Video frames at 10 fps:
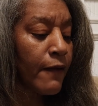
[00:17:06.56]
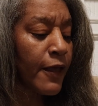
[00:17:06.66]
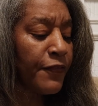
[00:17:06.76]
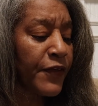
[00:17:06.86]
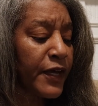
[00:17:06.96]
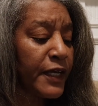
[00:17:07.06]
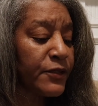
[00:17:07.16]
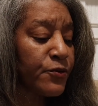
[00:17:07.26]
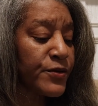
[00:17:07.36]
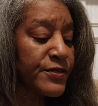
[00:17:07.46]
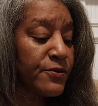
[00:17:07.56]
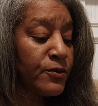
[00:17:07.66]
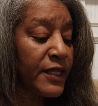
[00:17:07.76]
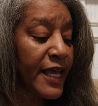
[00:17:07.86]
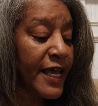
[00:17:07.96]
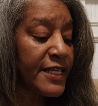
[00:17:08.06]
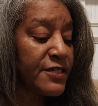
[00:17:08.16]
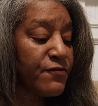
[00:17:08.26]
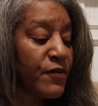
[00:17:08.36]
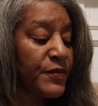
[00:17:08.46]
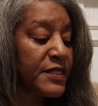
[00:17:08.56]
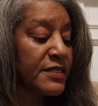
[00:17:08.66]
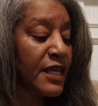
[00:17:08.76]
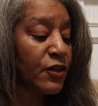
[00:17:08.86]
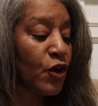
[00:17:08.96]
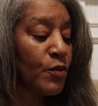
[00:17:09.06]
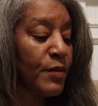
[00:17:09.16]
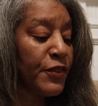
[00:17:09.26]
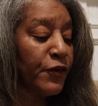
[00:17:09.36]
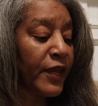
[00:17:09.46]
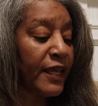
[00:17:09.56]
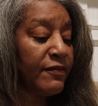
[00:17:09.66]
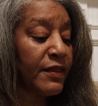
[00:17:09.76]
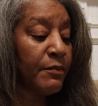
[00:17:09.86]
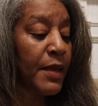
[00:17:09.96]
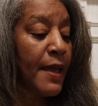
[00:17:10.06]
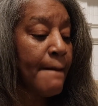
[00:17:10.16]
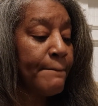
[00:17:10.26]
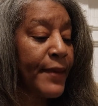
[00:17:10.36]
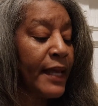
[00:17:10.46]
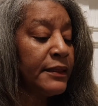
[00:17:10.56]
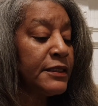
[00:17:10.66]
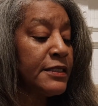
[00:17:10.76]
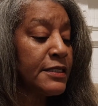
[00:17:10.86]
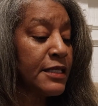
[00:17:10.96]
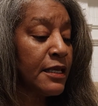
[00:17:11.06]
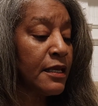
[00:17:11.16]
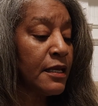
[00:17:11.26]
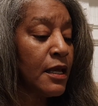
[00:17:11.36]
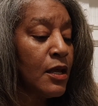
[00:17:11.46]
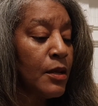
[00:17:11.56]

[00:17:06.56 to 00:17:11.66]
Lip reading: and the cut crystal glass from the set her mother gave them balancing